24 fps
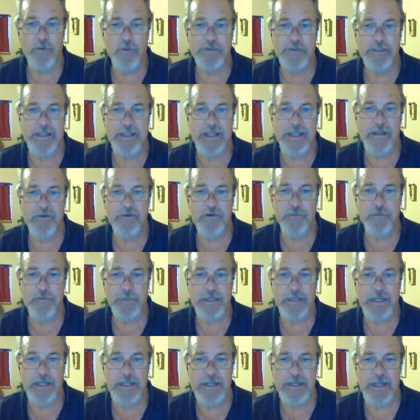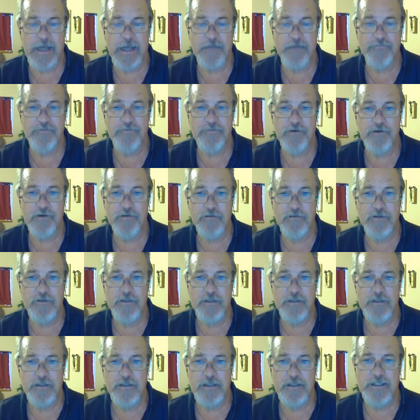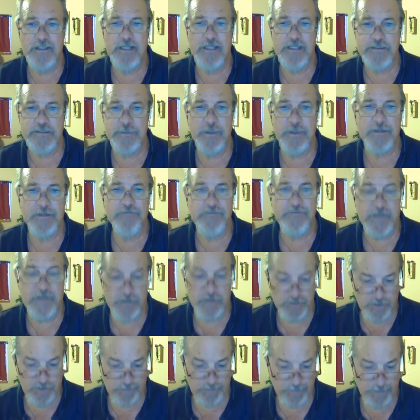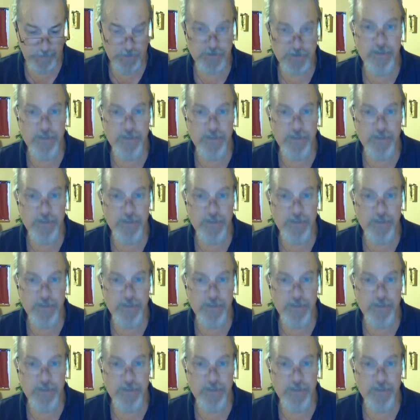calendar to be laid out for the kids to be able to finish their book.